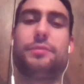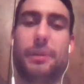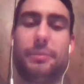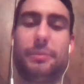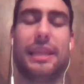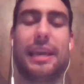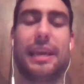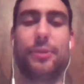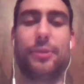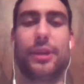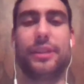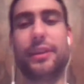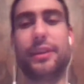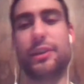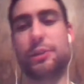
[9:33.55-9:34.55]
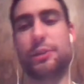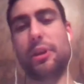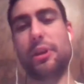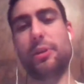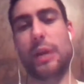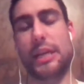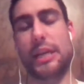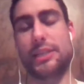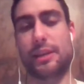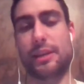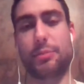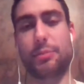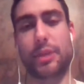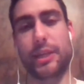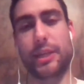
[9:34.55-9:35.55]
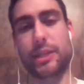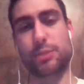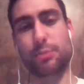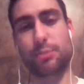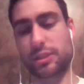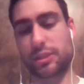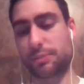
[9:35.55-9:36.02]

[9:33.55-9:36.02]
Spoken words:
right there is probably why he's not playing as much.